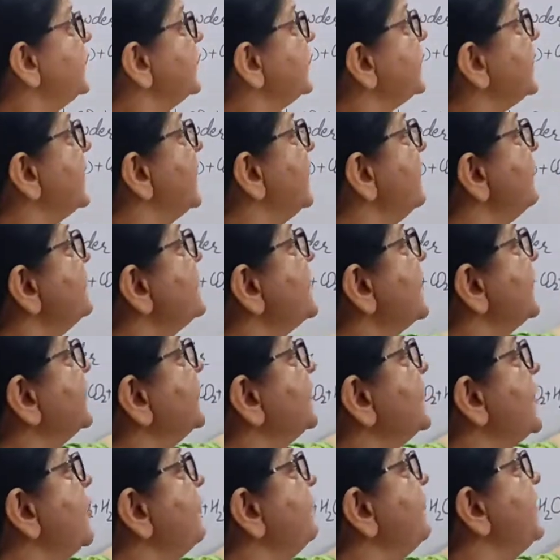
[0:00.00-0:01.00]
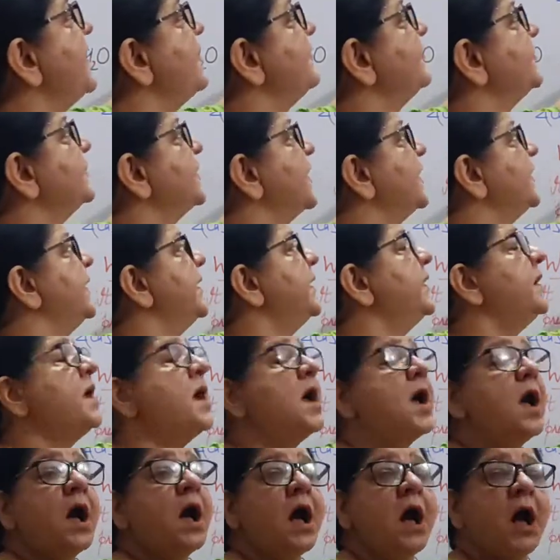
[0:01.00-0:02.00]
Here just now we have
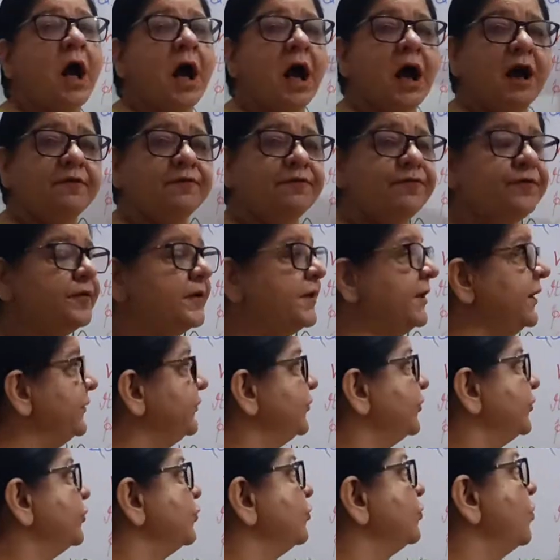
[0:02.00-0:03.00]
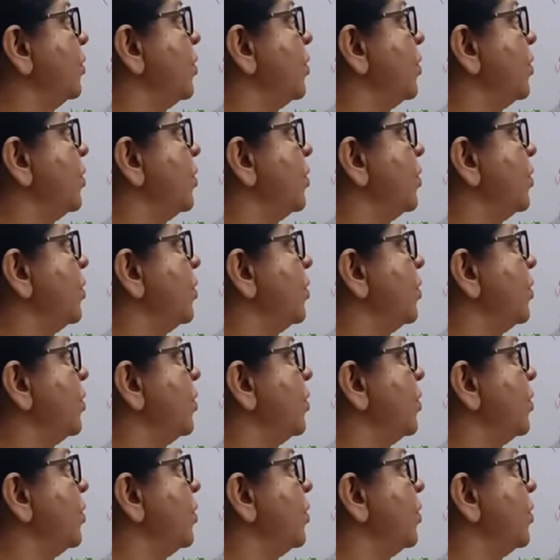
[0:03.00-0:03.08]
studied half H2O